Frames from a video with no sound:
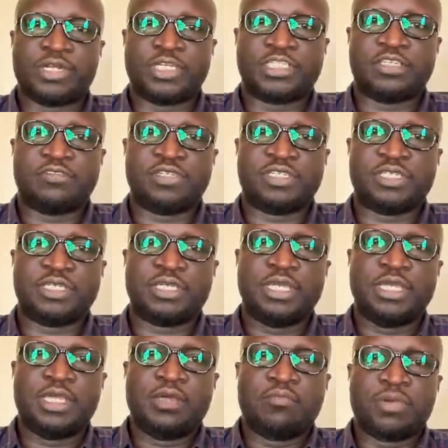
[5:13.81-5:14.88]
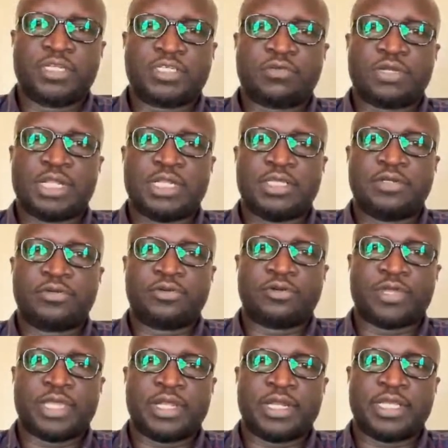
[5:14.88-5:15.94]
connectivity, particularly in
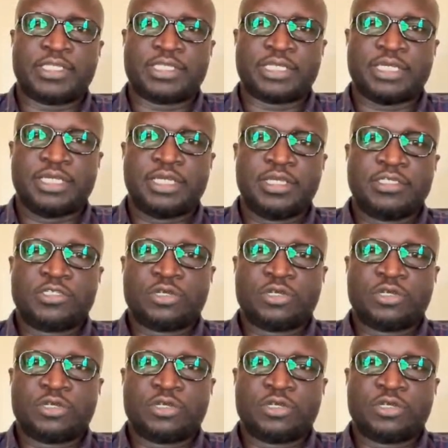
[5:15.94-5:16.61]
rural areas.